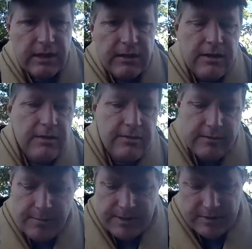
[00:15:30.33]
The
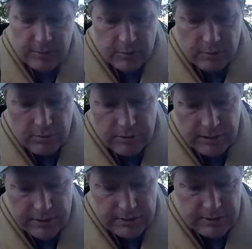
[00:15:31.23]
basic rule
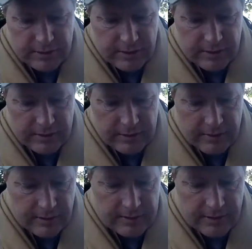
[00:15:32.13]
is
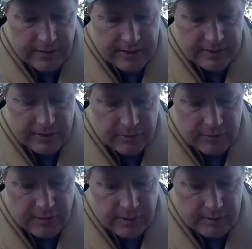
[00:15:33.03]
that's under
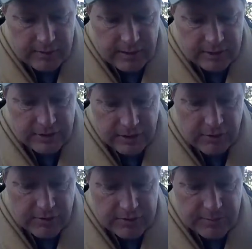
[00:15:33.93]
the
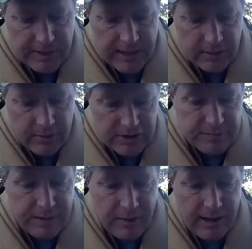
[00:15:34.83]
subcategory
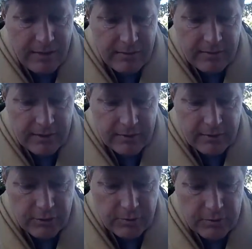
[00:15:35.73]
spell out there in
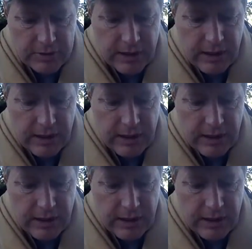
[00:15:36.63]
numerals.